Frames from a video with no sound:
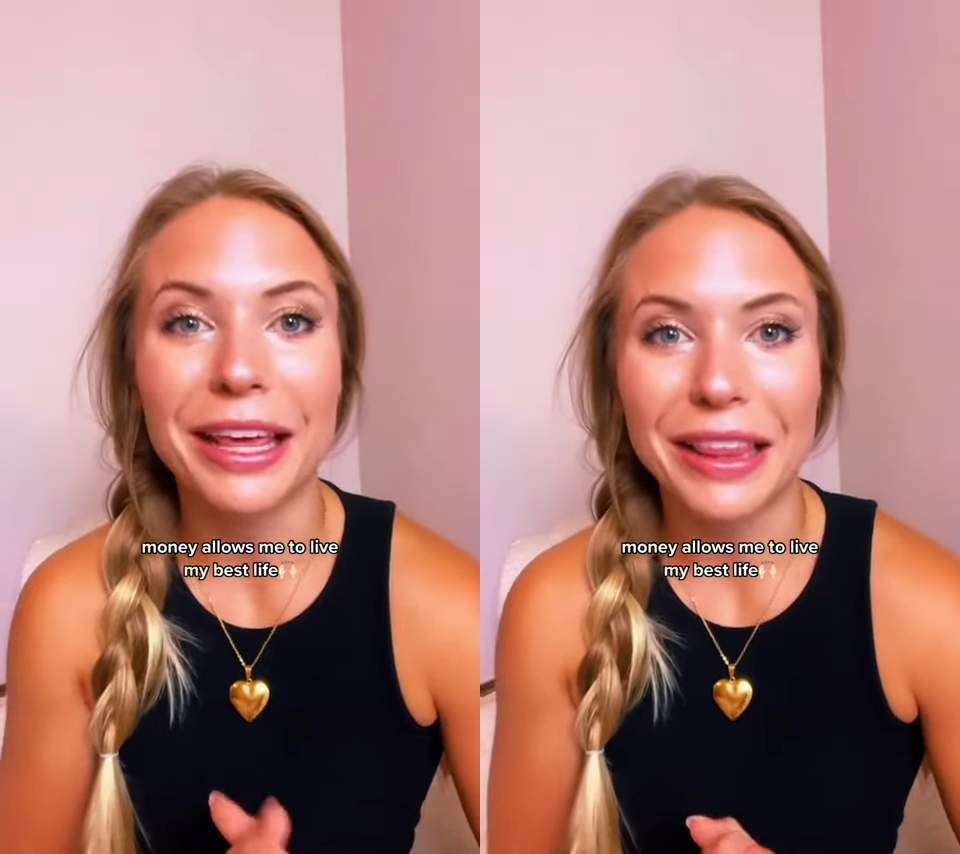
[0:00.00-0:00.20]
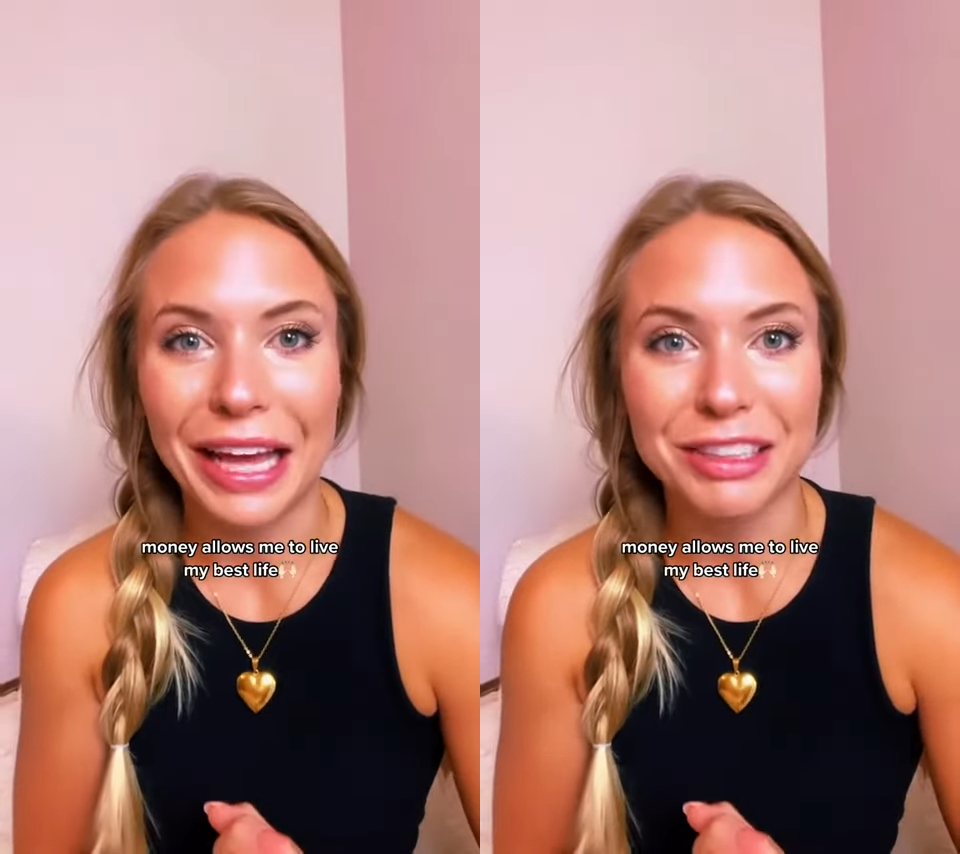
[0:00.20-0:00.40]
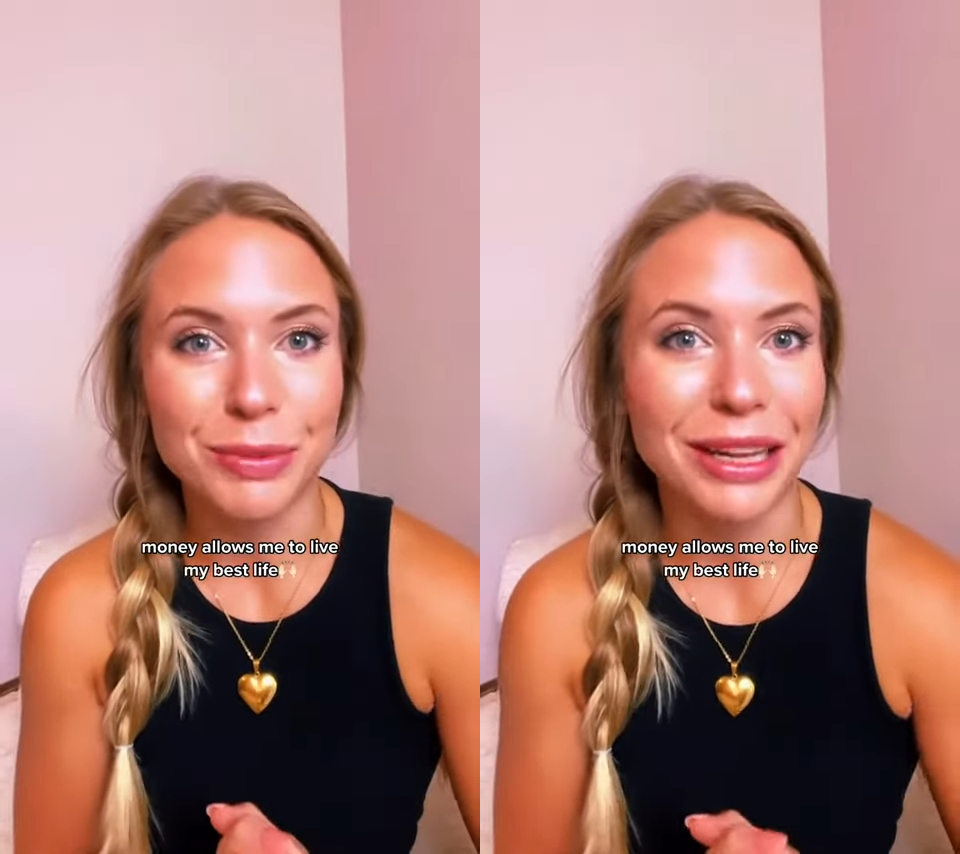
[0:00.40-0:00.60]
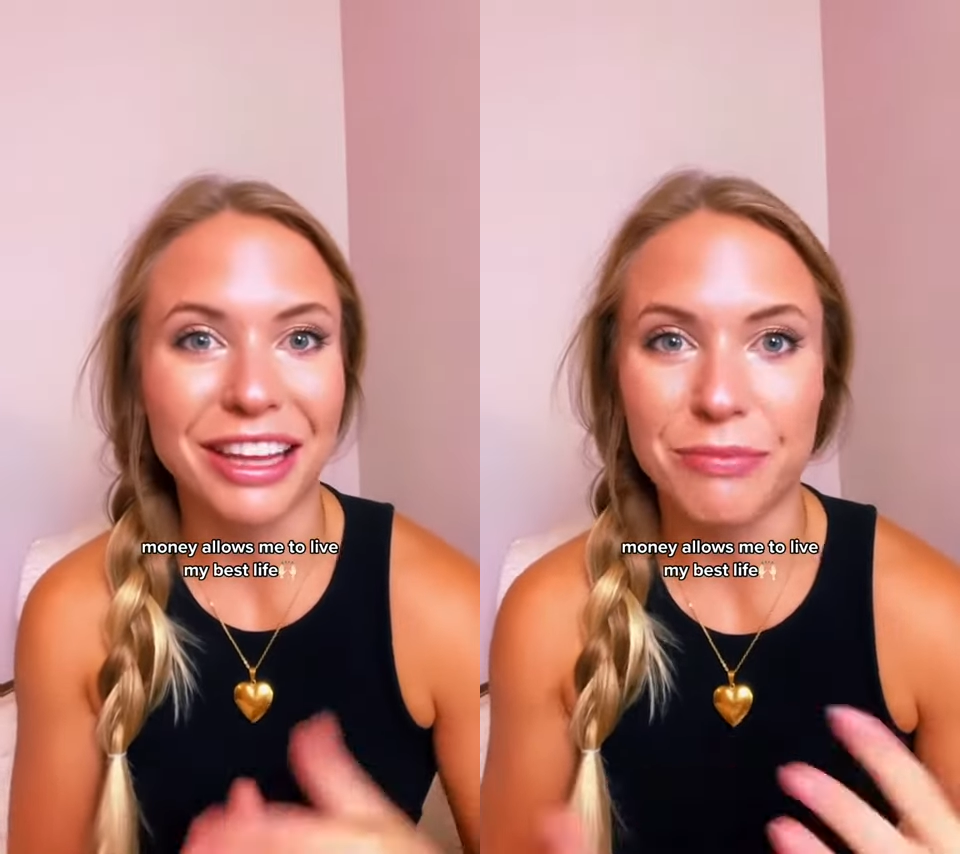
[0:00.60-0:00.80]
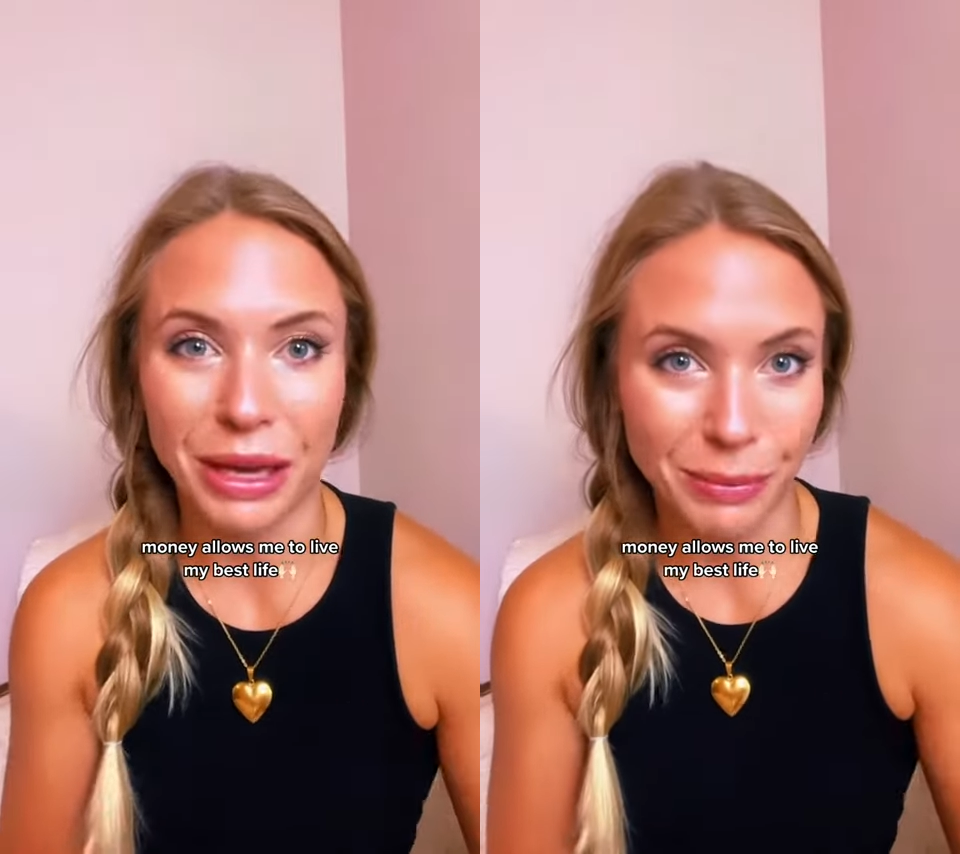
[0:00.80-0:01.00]
allows me to
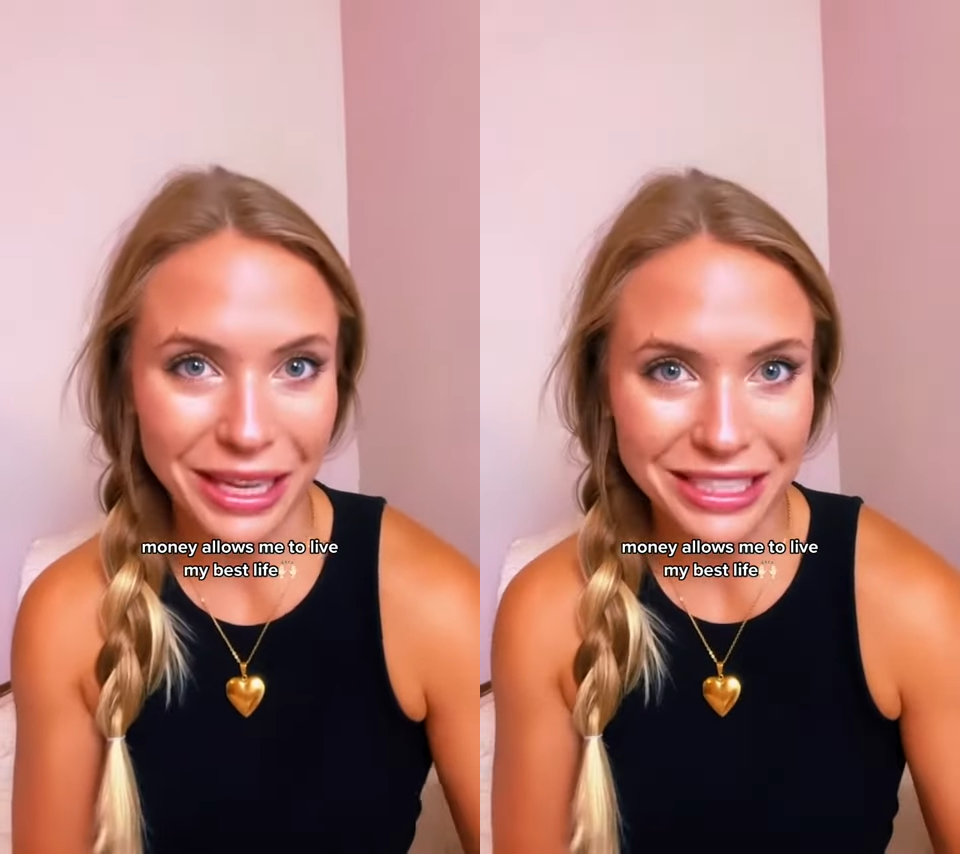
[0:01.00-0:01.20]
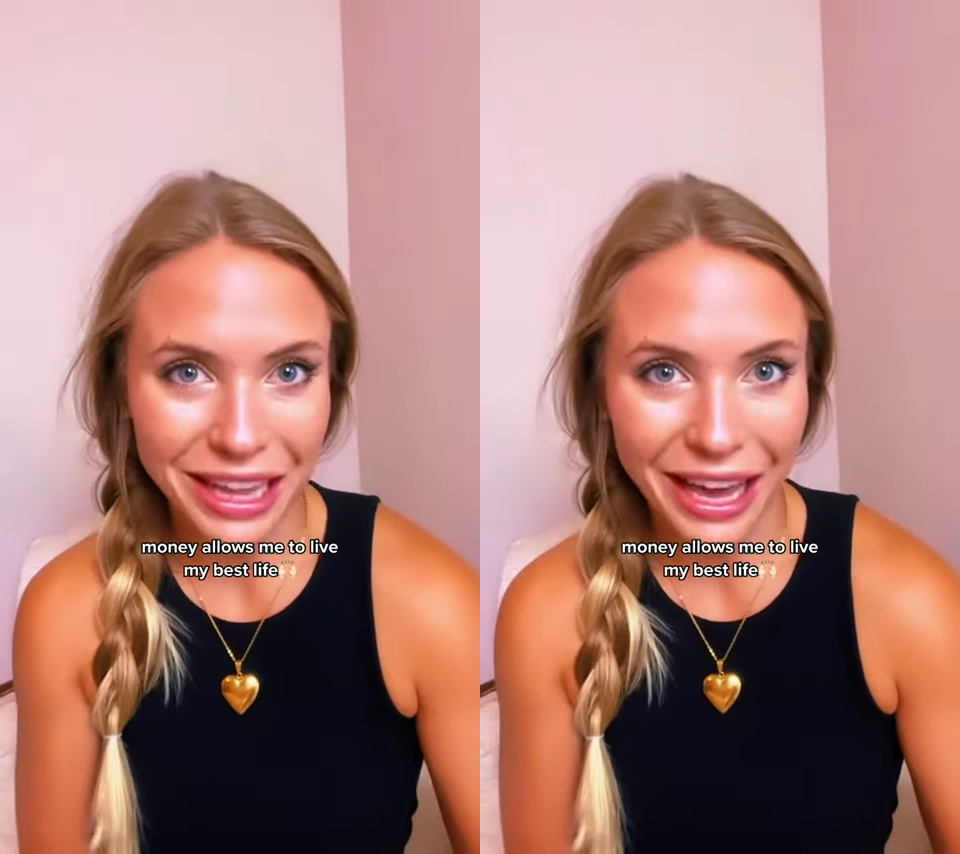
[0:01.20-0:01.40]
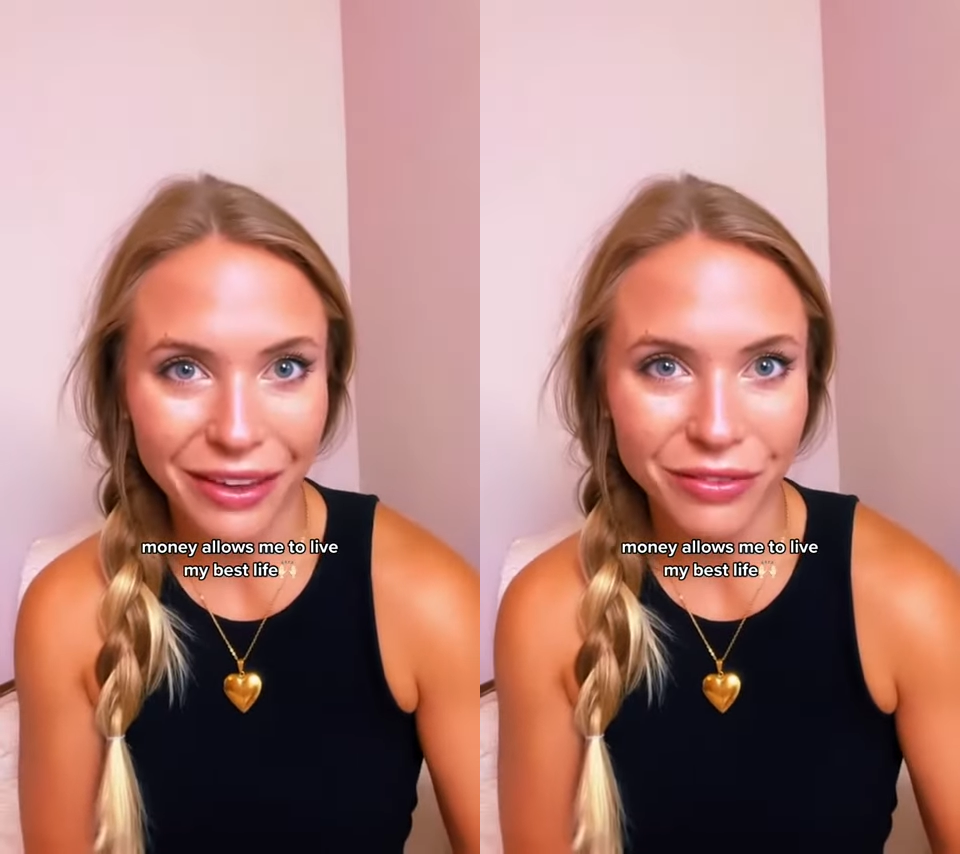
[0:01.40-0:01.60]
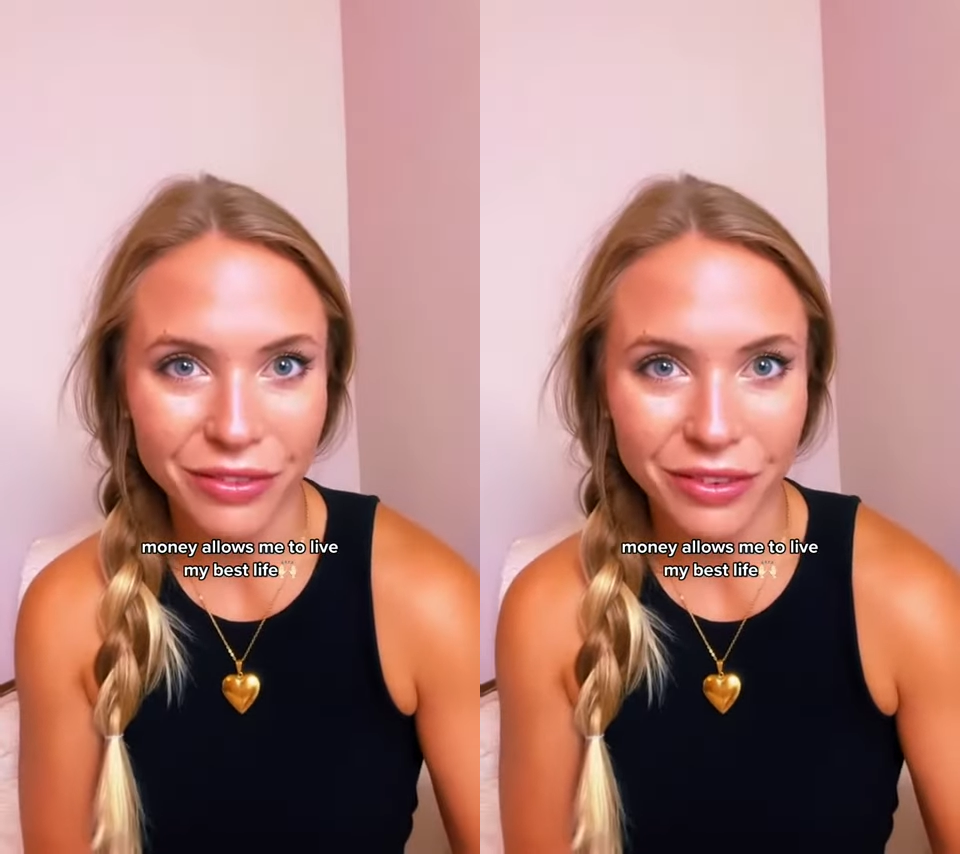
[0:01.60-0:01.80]
live my best life,